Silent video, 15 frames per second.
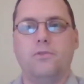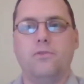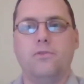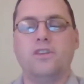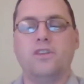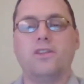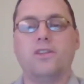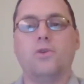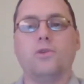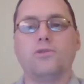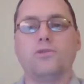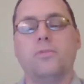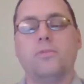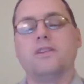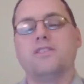set the
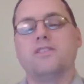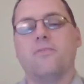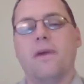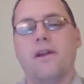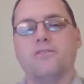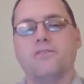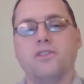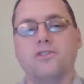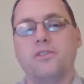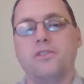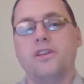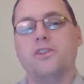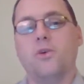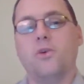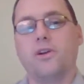culture in a positive manner so that you
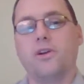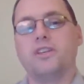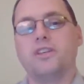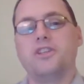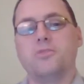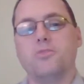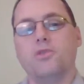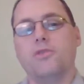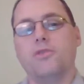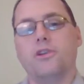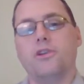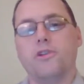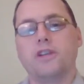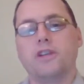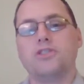get the organization moving the
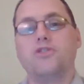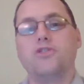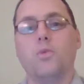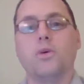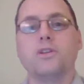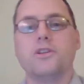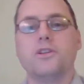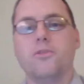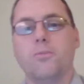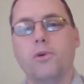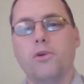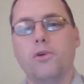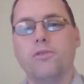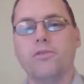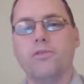direction you want it to
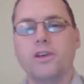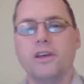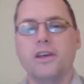move.